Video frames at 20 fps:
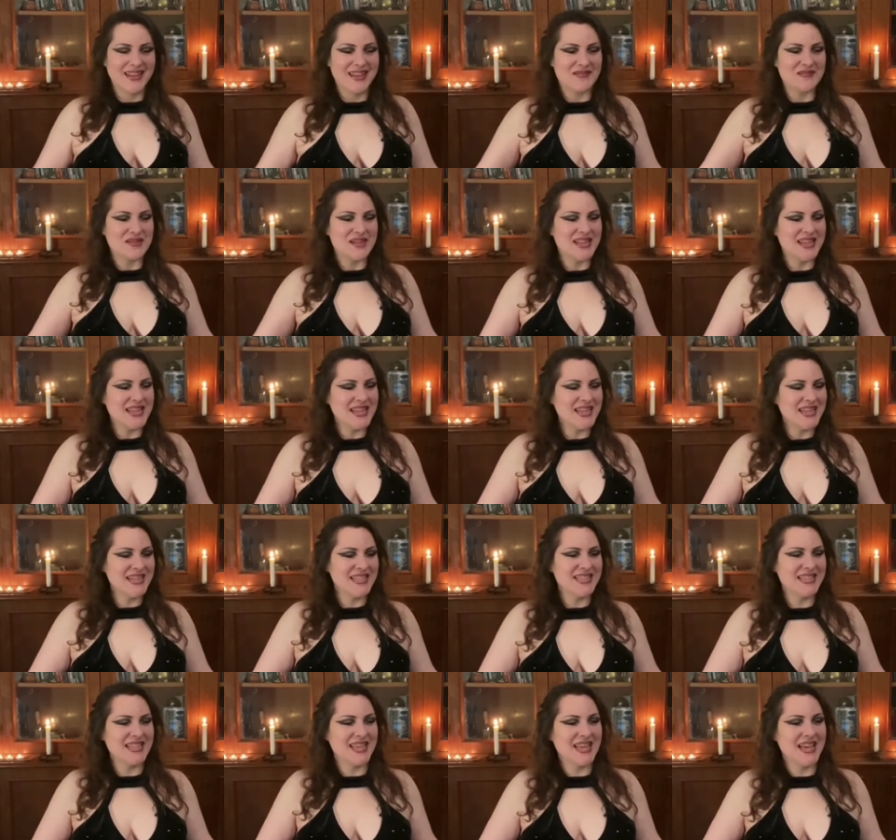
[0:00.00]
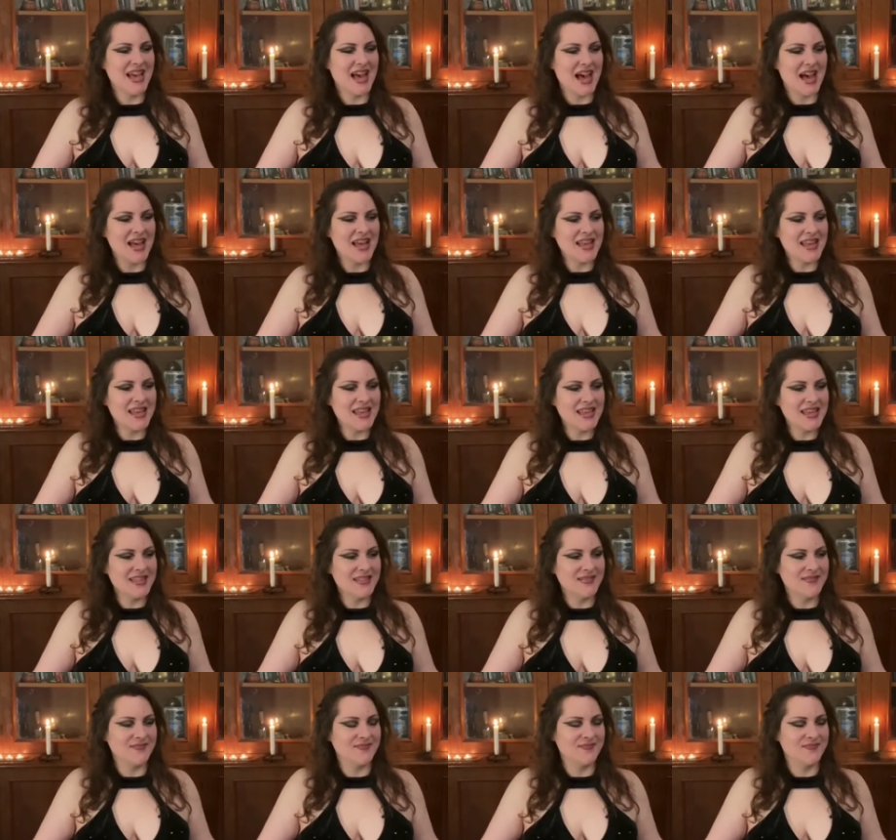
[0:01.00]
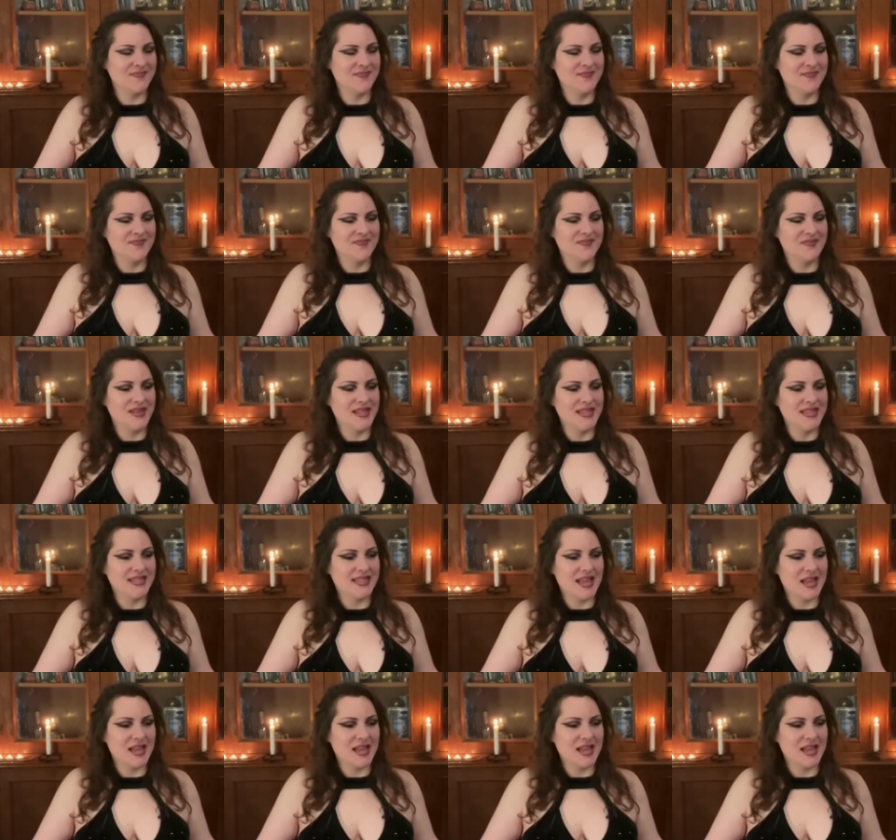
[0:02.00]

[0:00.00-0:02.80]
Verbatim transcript: Come on in, say hi. Please